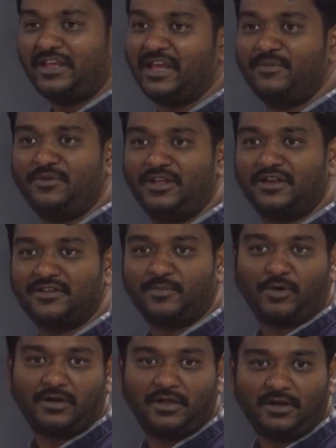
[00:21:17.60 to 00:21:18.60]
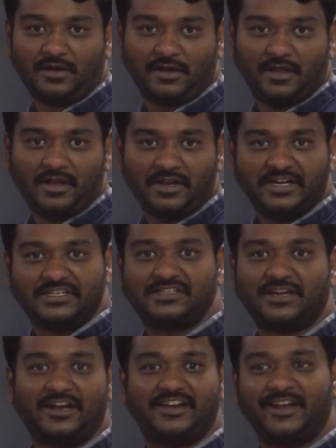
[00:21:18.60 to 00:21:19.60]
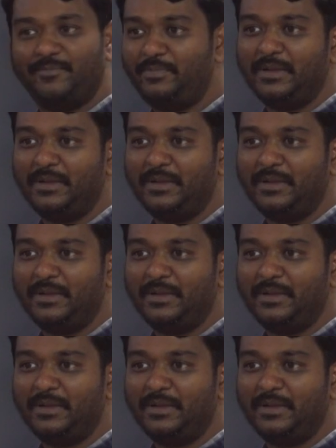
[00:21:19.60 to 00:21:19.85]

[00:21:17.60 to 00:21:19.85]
came near the border. It started